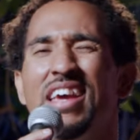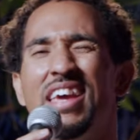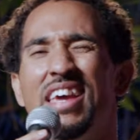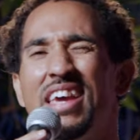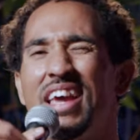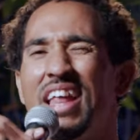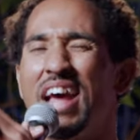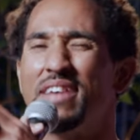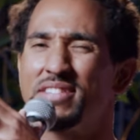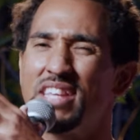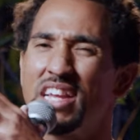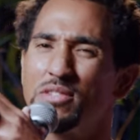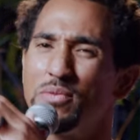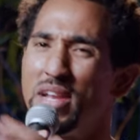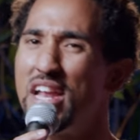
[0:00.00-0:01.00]
He can have
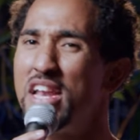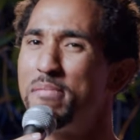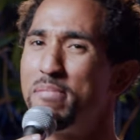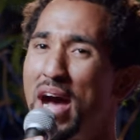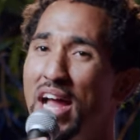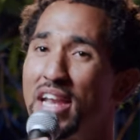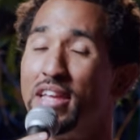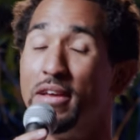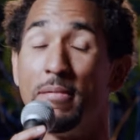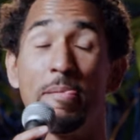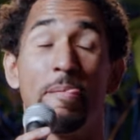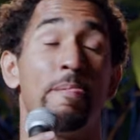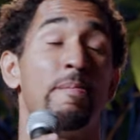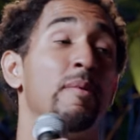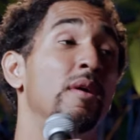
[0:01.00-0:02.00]
sex with anybody.
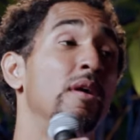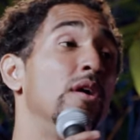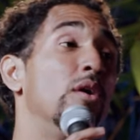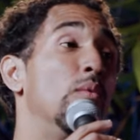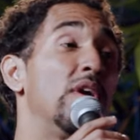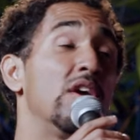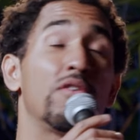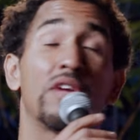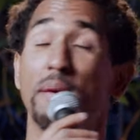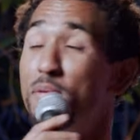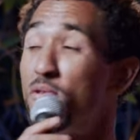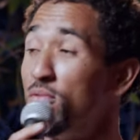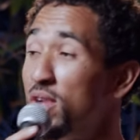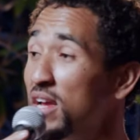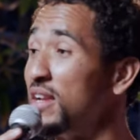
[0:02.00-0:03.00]
We gonna keep
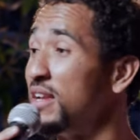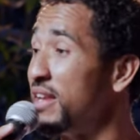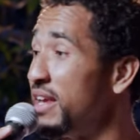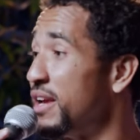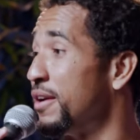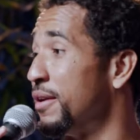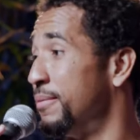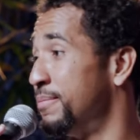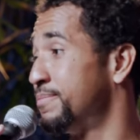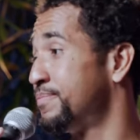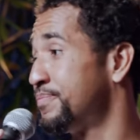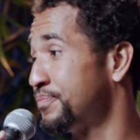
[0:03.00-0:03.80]
it real in here.